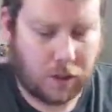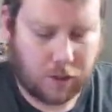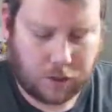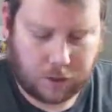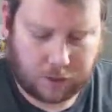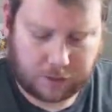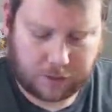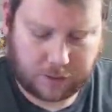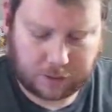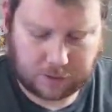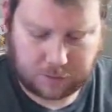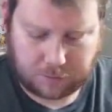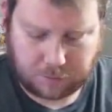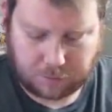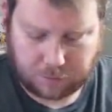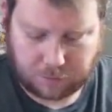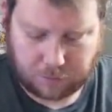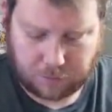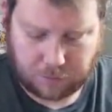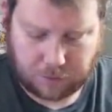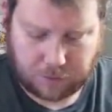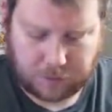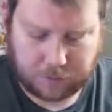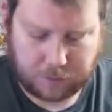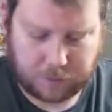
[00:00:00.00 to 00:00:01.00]
And yes,
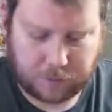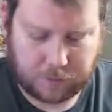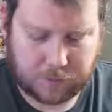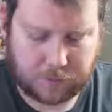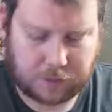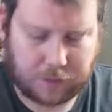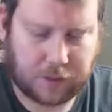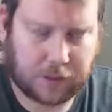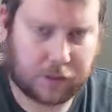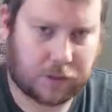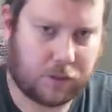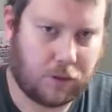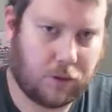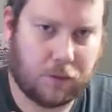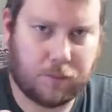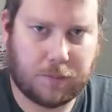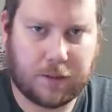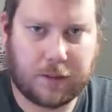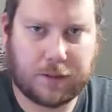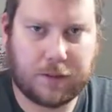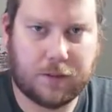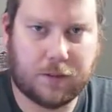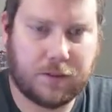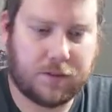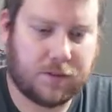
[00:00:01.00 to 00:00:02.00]
before everyone's like, oh my
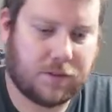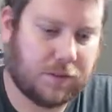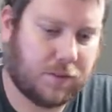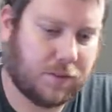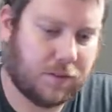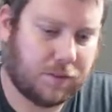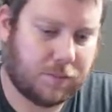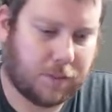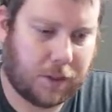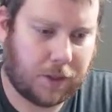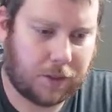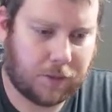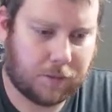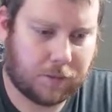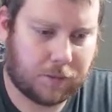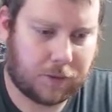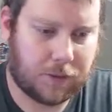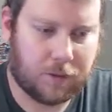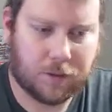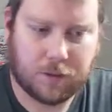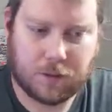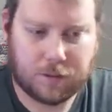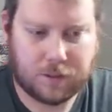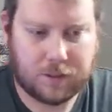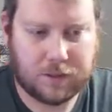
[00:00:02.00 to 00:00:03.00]
goodness, this bottom
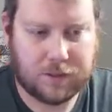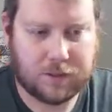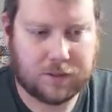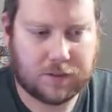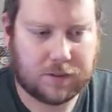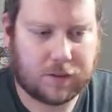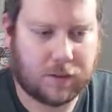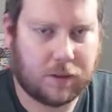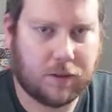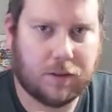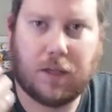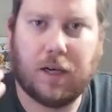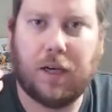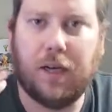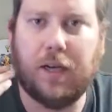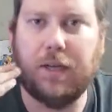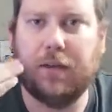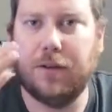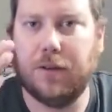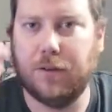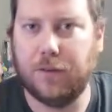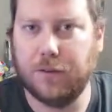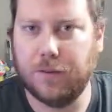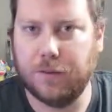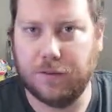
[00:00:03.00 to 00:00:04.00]
card, this card, I
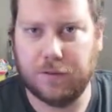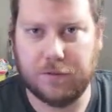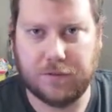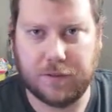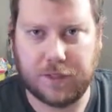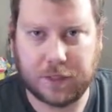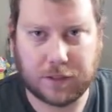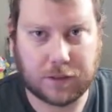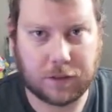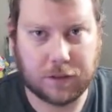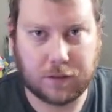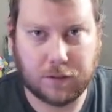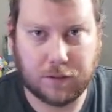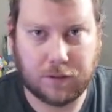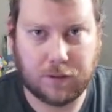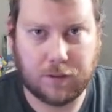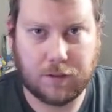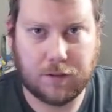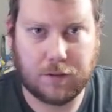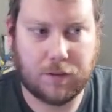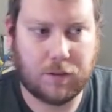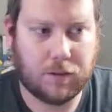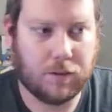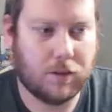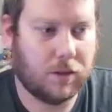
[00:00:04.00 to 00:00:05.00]
know they're fake.
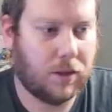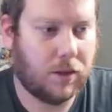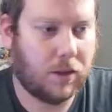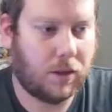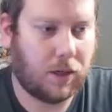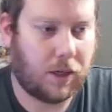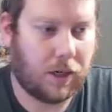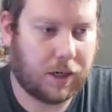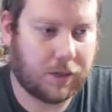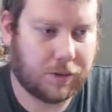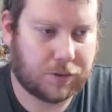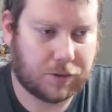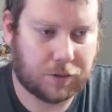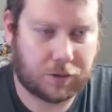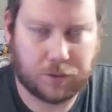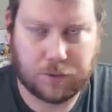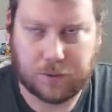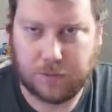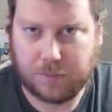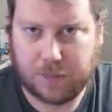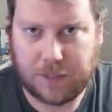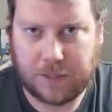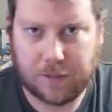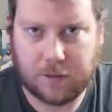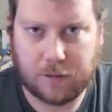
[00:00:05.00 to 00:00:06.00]
I told
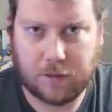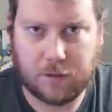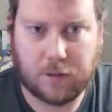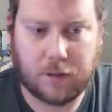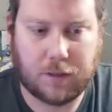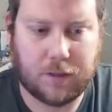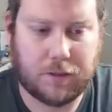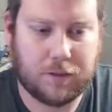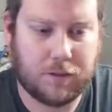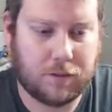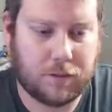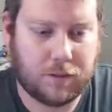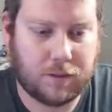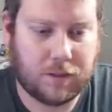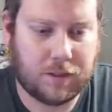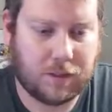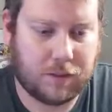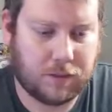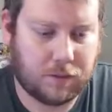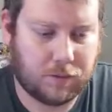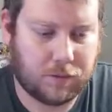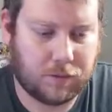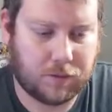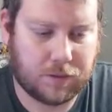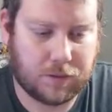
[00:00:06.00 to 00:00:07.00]
him that. He
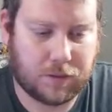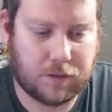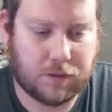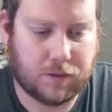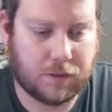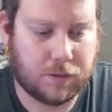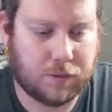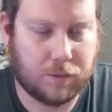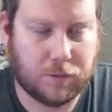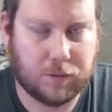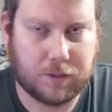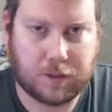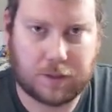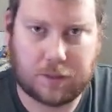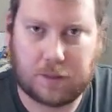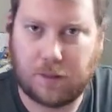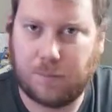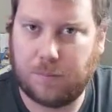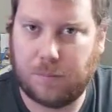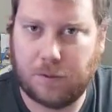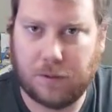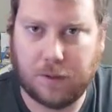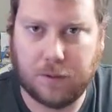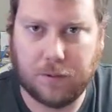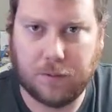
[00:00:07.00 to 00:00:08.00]
knew that there was a
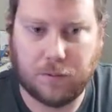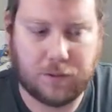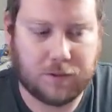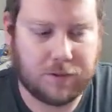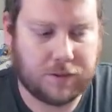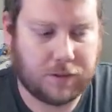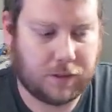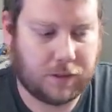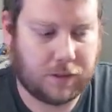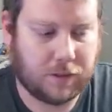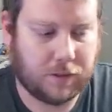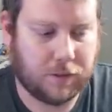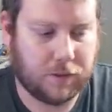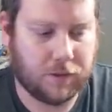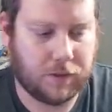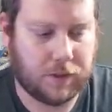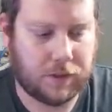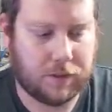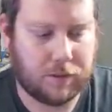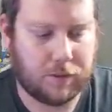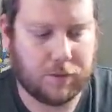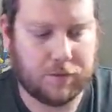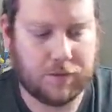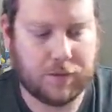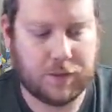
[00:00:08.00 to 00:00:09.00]
couple other ones in here that
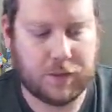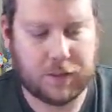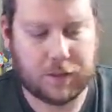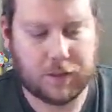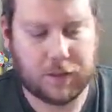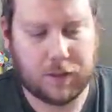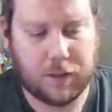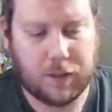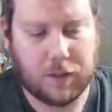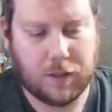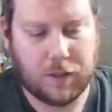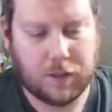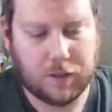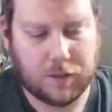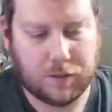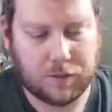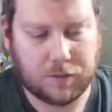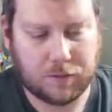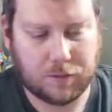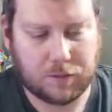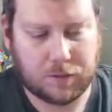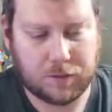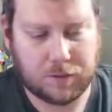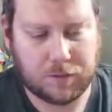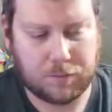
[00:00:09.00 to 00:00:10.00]
were fake.
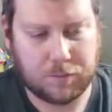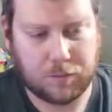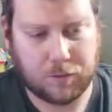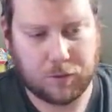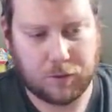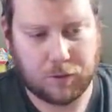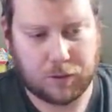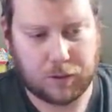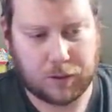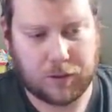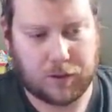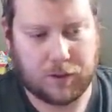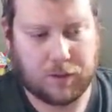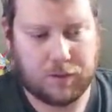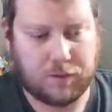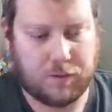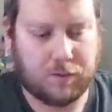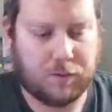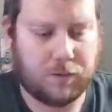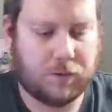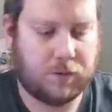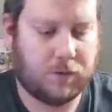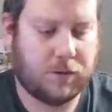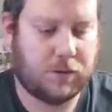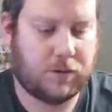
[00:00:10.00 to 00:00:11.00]
This one's broken off.
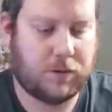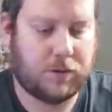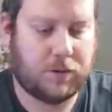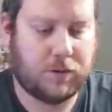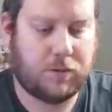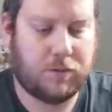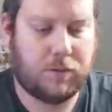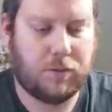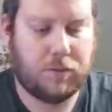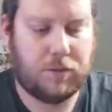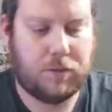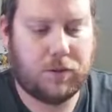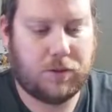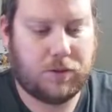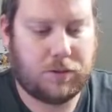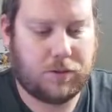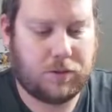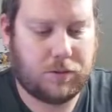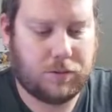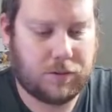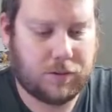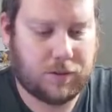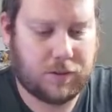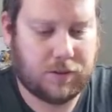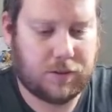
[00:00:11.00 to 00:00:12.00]
We'll just
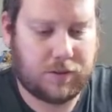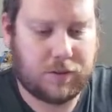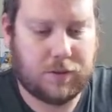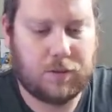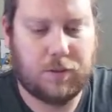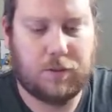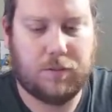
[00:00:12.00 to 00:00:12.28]
do this.